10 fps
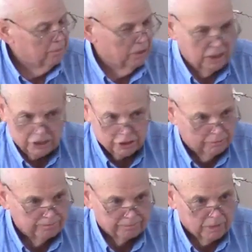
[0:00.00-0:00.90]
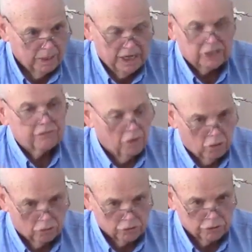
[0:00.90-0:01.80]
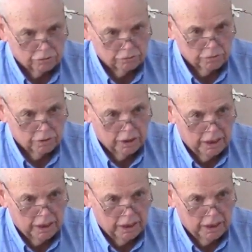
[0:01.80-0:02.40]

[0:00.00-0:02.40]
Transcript: But listen, it's false. Amen.